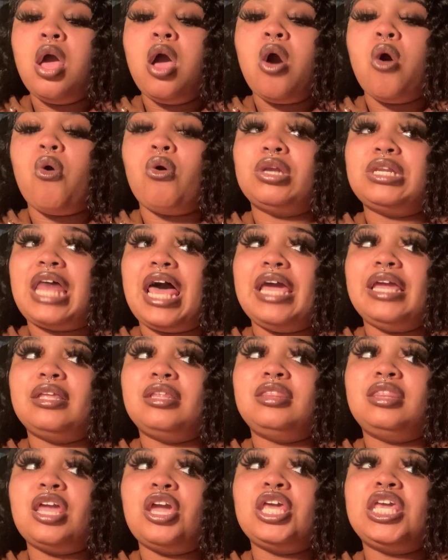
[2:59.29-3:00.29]
or
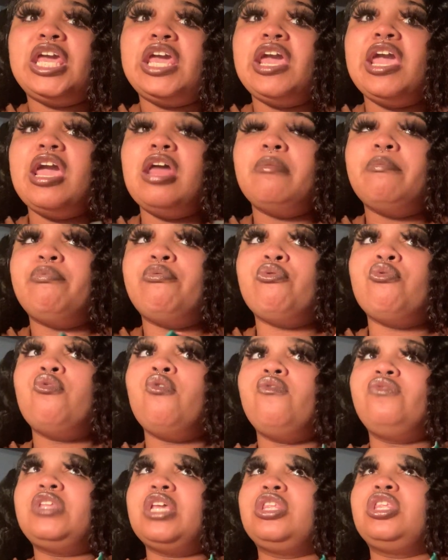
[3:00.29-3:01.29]
like they can't
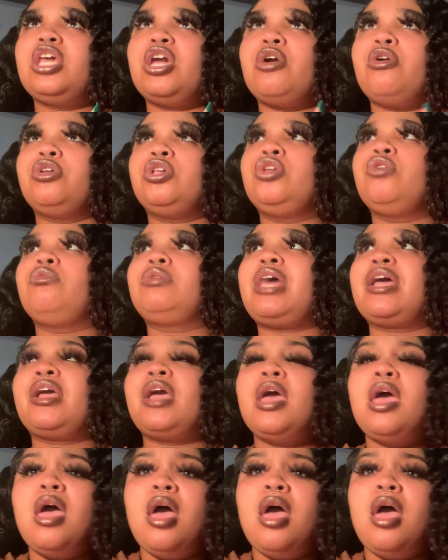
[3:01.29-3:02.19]
prove that they're you. Like